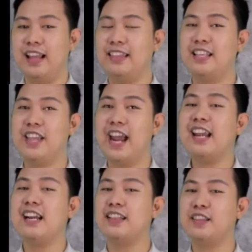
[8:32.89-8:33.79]
The
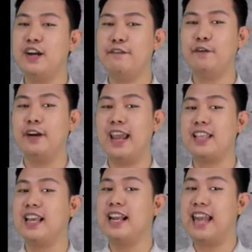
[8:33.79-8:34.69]
general term for
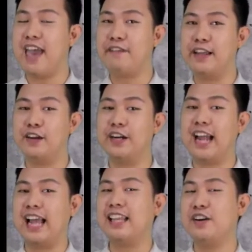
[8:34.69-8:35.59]
each level or
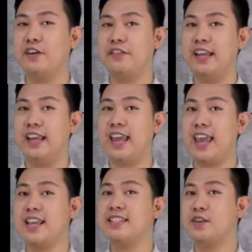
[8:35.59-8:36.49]
category
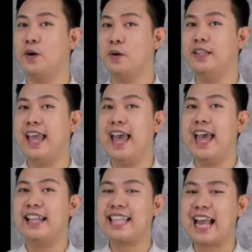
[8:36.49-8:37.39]
is called
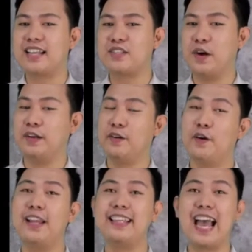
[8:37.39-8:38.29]
taxon or
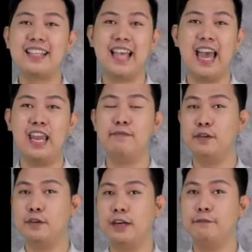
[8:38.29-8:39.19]
taxa in
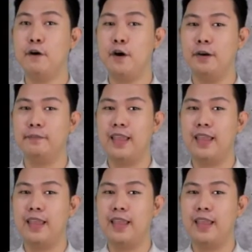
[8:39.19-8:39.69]
plural form.